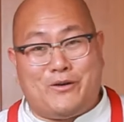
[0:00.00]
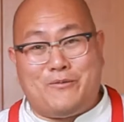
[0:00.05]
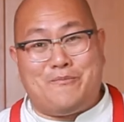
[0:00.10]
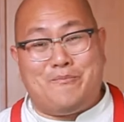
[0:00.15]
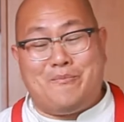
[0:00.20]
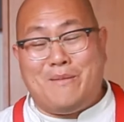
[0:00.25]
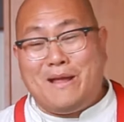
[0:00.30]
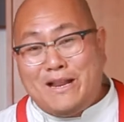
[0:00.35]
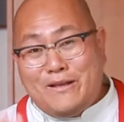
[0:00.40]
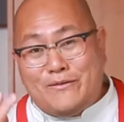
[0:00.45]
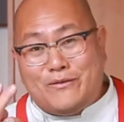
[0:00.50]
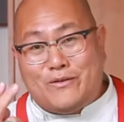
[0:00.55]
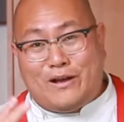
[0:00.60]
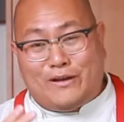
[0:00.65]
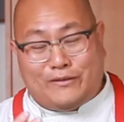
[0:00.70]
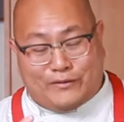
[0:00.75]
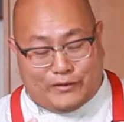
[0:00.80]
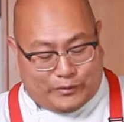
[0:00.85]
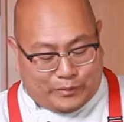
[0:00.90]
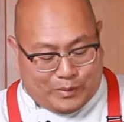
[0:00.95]
many of you
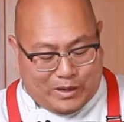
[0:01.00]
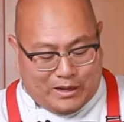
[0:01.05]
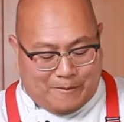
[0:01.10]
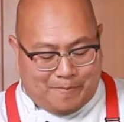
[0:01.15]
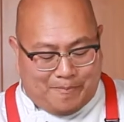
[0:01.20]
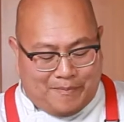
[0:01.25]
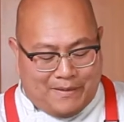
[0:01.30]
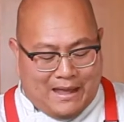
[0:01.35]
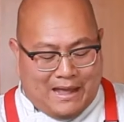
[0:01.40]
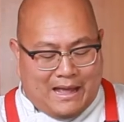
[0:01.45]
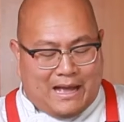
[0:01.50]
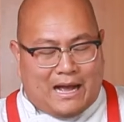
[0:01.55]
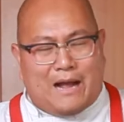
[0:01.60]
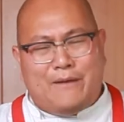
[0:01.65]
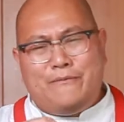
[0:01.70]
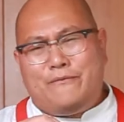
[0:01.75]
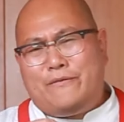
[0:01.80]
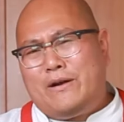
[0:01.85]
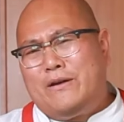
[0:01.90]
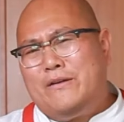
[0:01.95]
have as well,
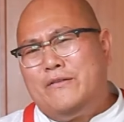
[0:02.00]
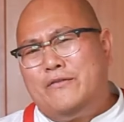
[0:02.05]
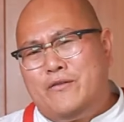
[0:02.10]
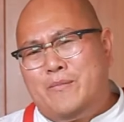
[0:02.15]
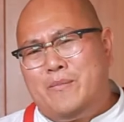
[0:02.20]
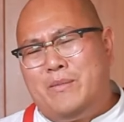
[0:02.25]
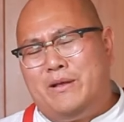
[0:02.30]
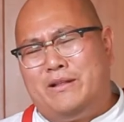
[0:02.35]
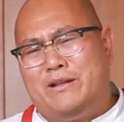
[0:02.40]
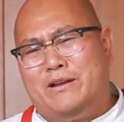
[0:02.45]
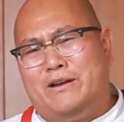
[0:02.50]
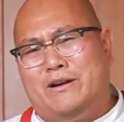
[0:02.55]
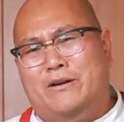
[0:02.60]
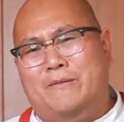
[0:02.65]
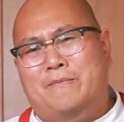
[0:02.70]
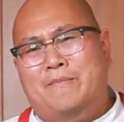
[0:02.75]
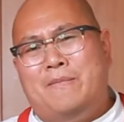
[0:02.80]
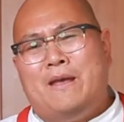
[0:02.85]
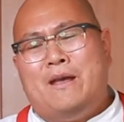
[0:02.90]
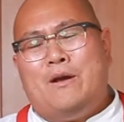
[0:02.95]
I'm very familiar